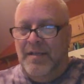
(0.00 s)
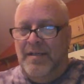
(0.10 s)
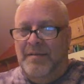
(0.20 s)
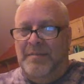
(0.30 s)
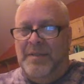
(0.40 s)

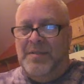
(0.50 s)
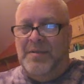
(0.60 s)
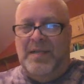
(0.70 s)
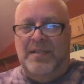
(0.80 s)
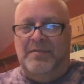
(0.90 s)
Me too. I
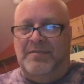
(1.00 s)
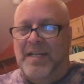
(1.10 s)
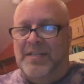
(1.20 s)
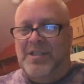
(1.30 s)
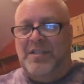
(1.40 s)
love fried
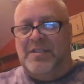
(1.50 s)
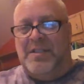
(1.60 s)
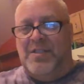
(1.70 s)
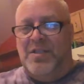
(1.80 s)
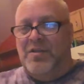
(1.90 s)
chickens because
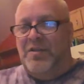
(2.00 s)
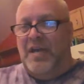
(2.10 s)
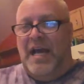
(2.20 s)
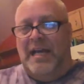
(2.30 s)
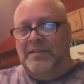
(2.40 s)

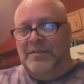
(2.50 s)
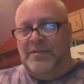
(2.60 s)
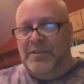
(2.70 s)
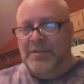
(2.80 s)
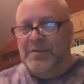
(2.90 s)
I do too.